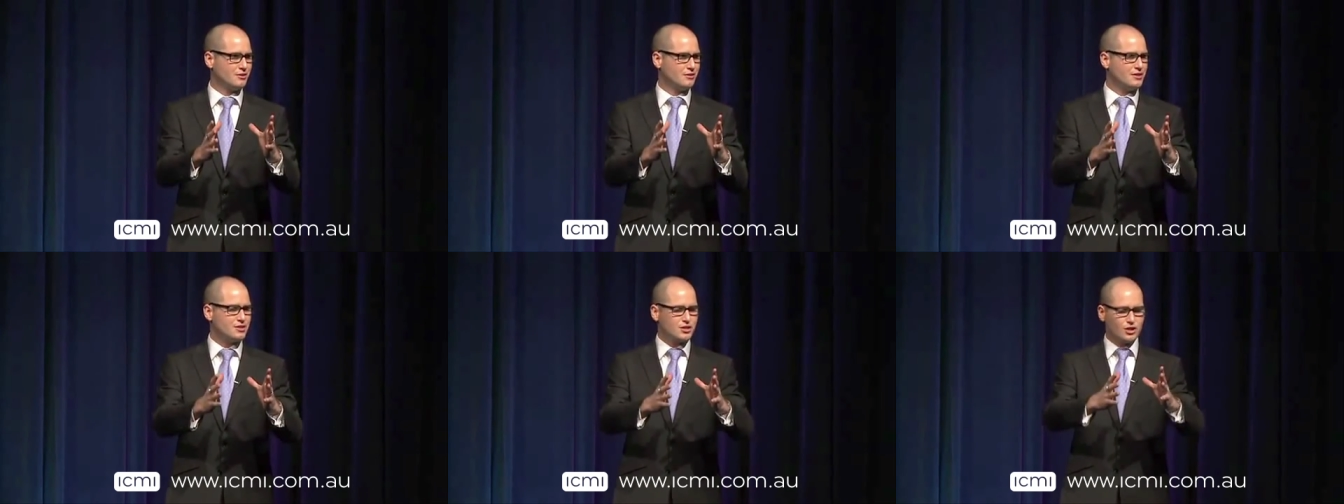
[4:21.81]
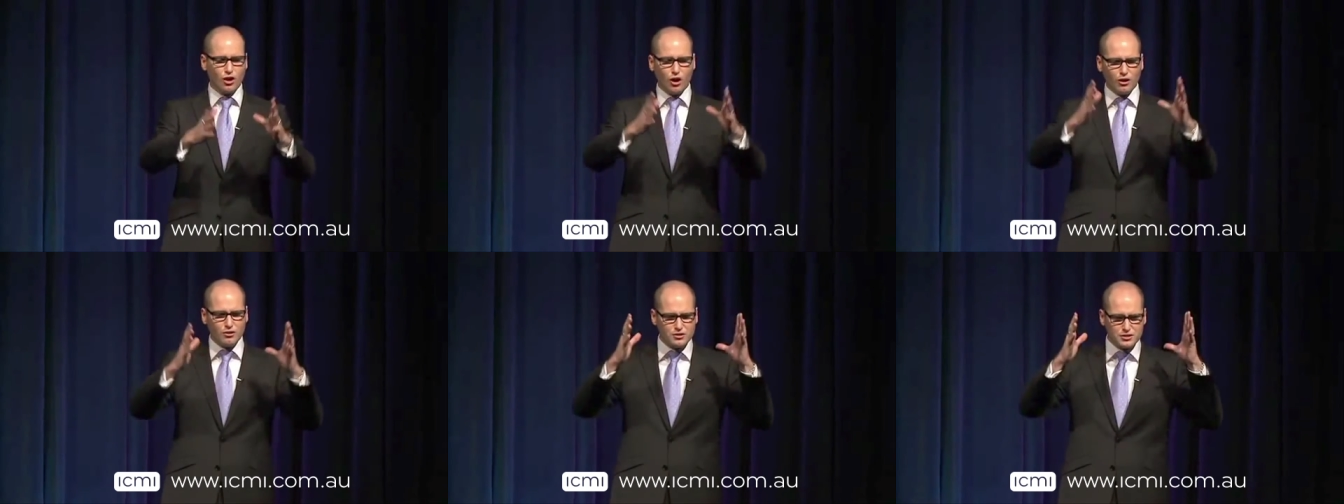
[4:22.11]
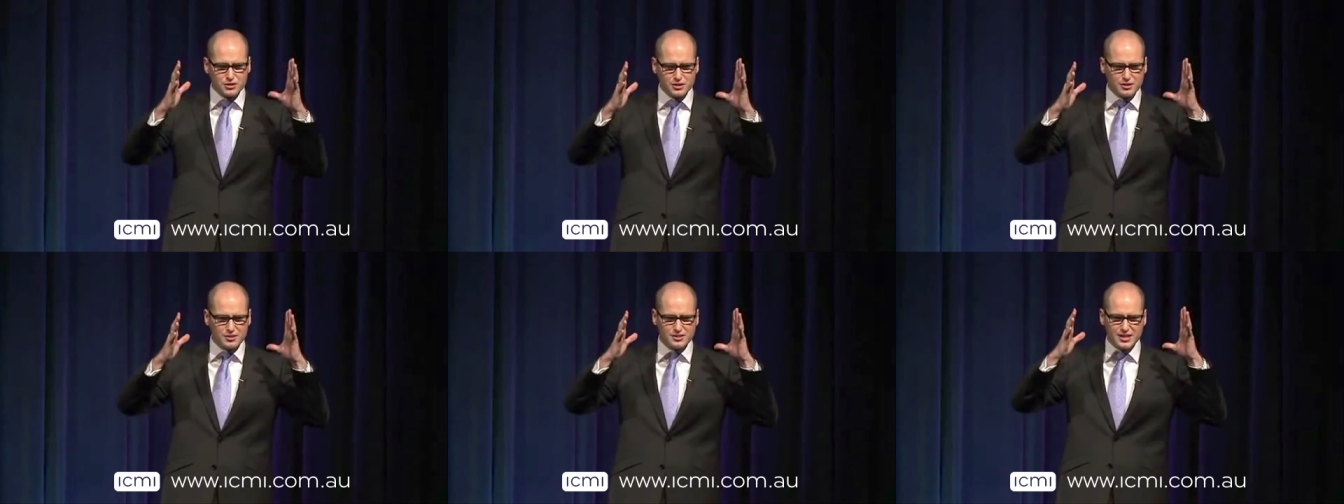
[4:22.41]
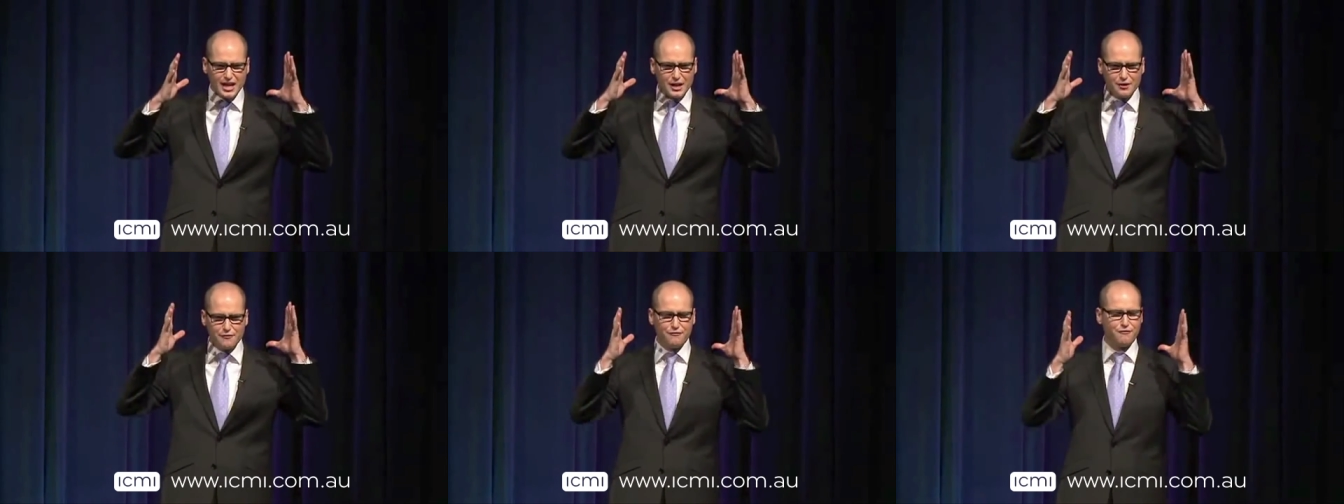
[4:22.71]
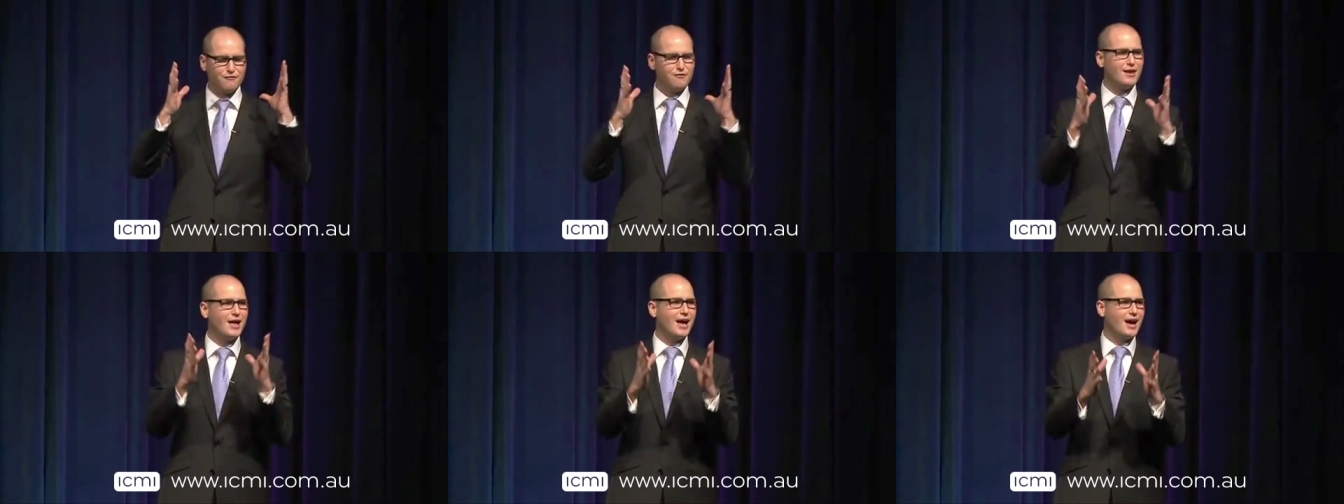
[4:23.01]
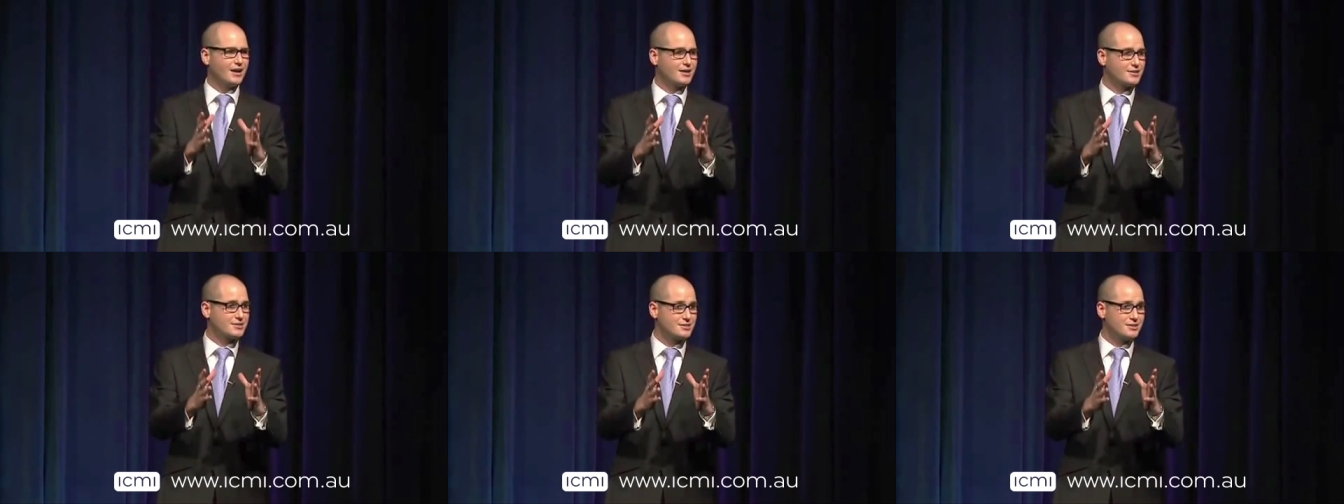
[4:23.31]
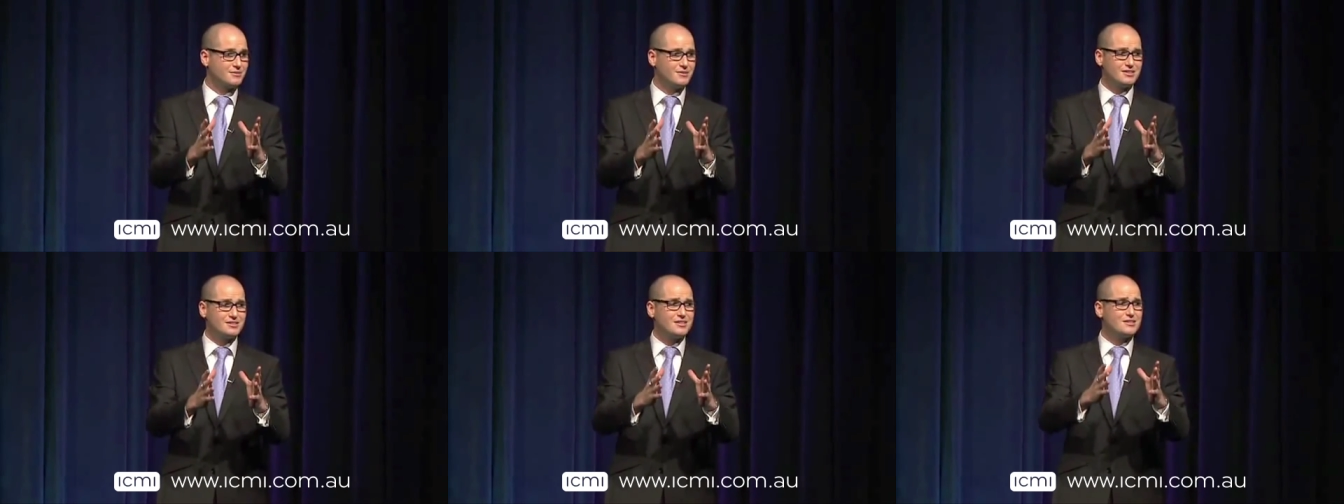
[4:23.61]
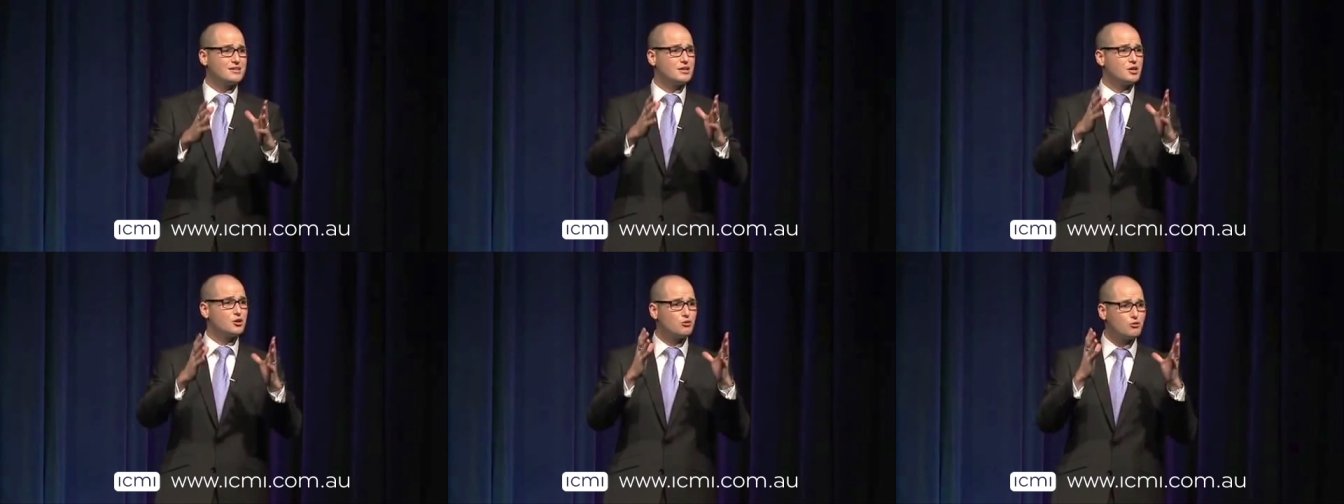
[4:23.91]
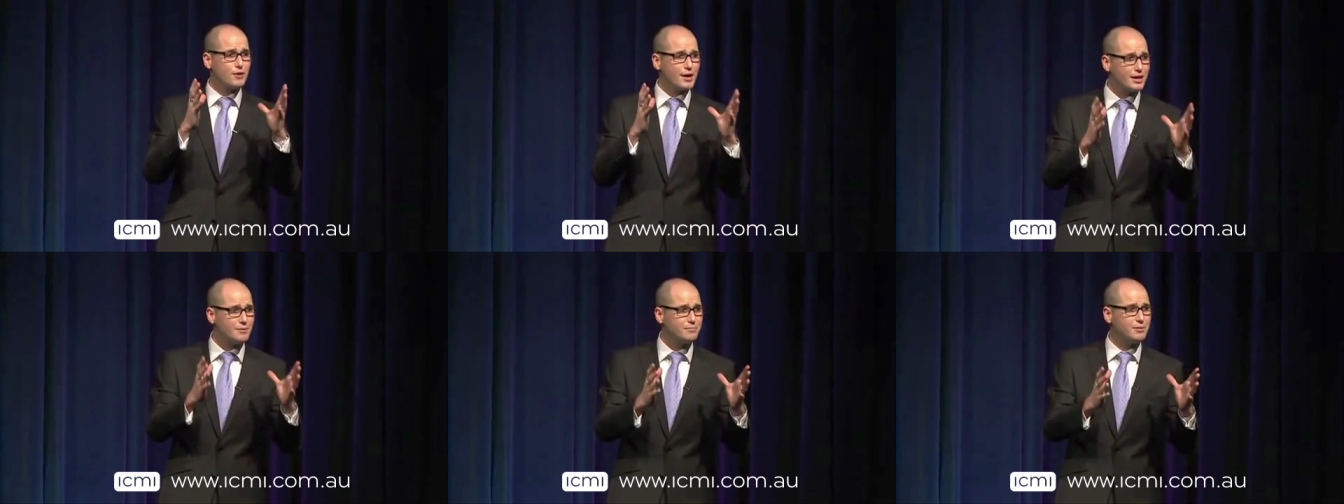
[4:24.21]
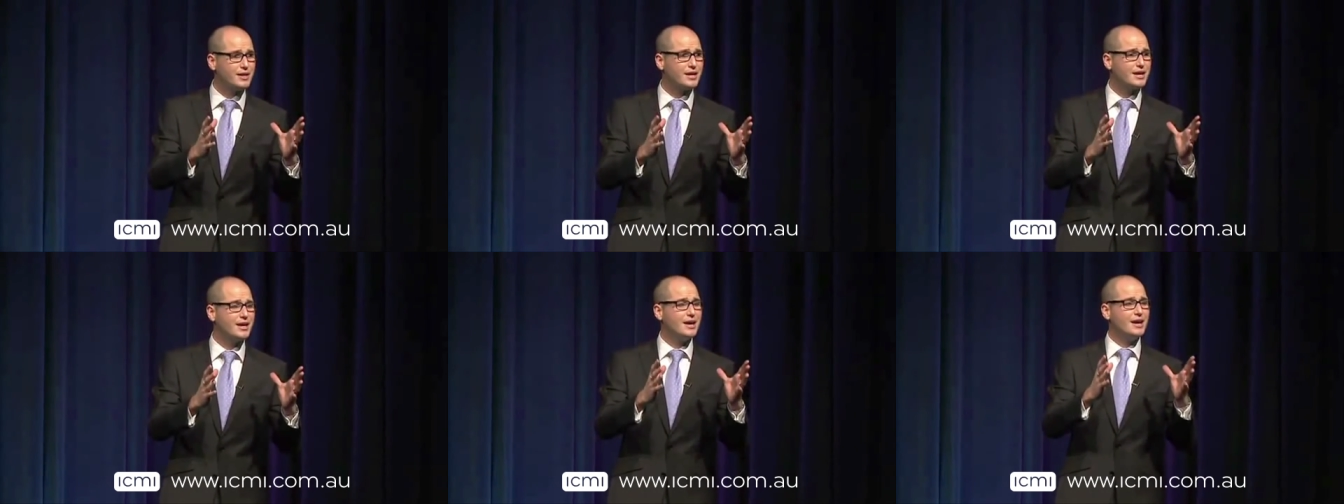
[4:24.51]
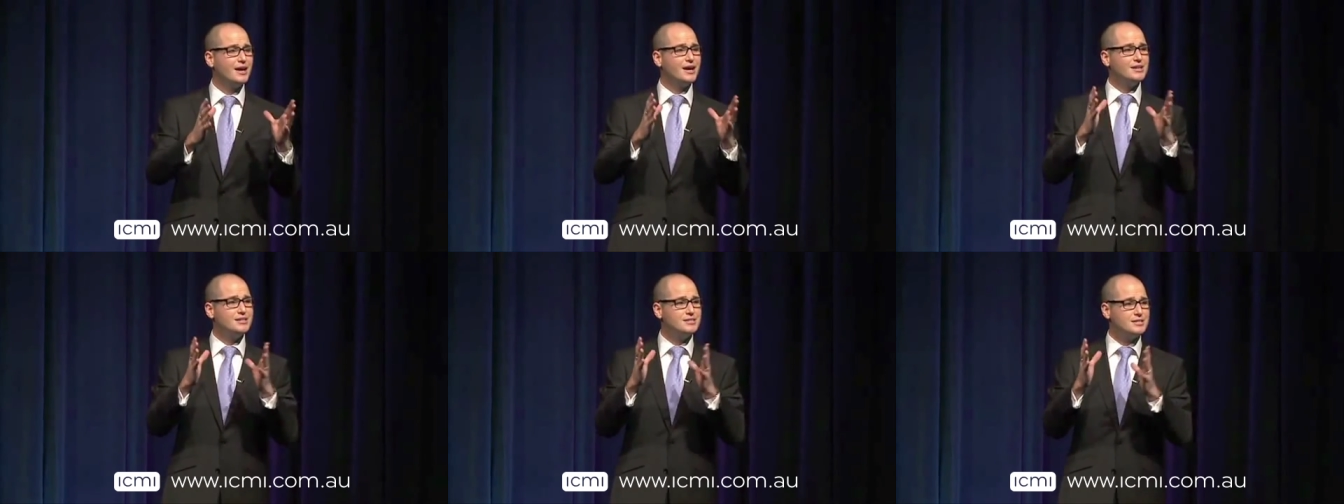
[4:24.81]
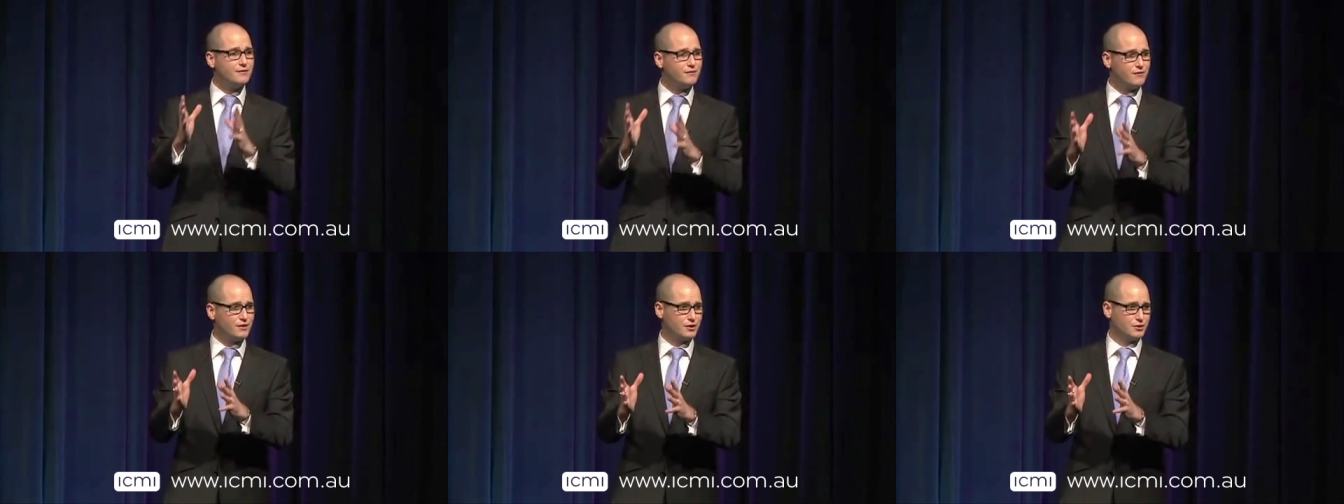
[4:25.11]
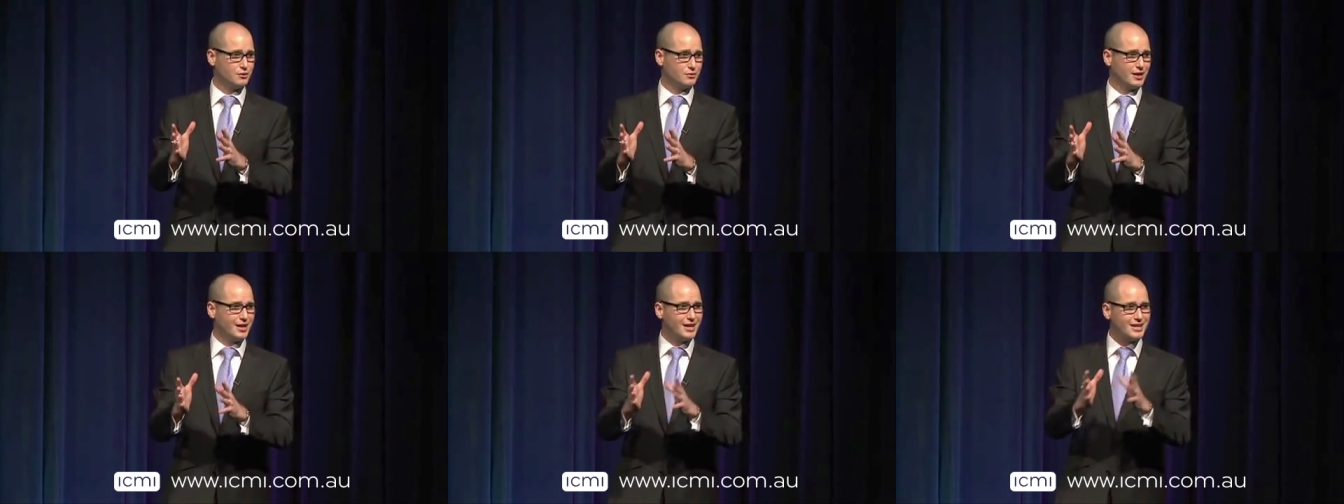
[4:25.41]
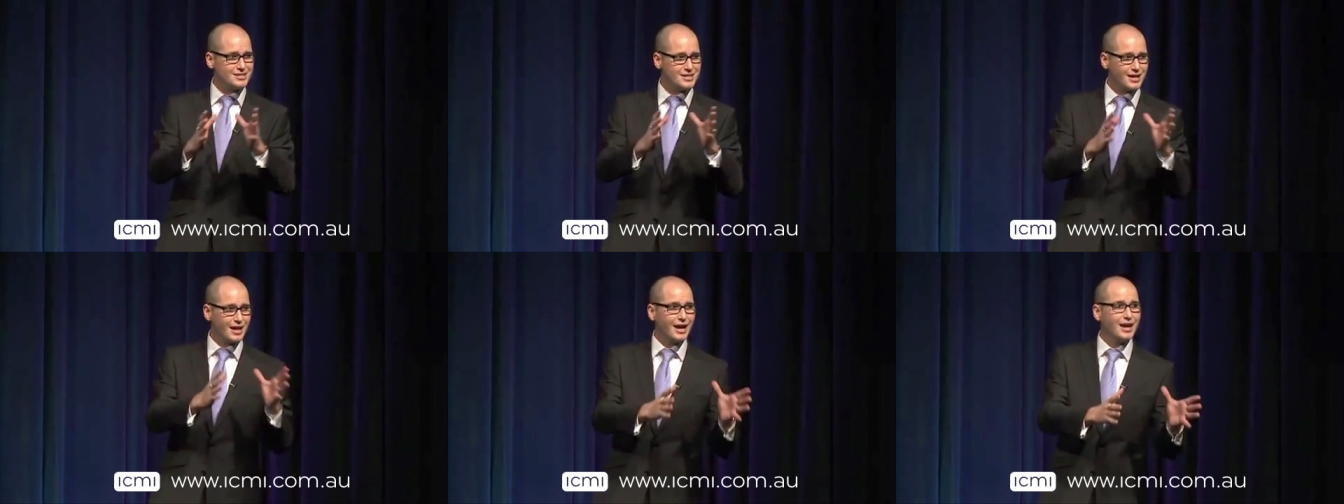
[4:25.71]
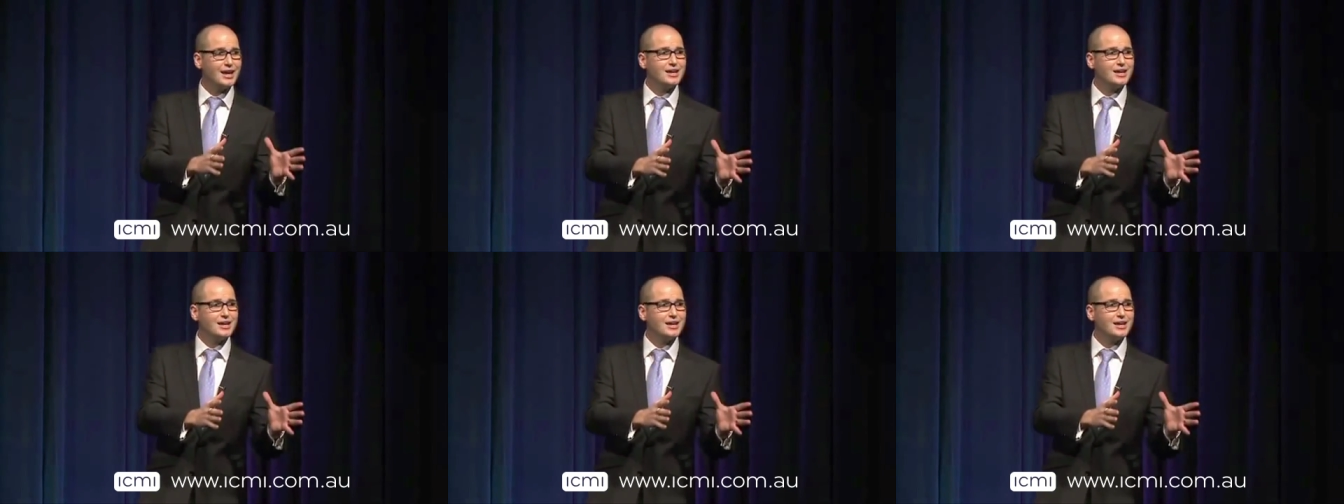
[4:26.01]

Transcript: this constant state of flux, and this is incredibly difficult. It isn't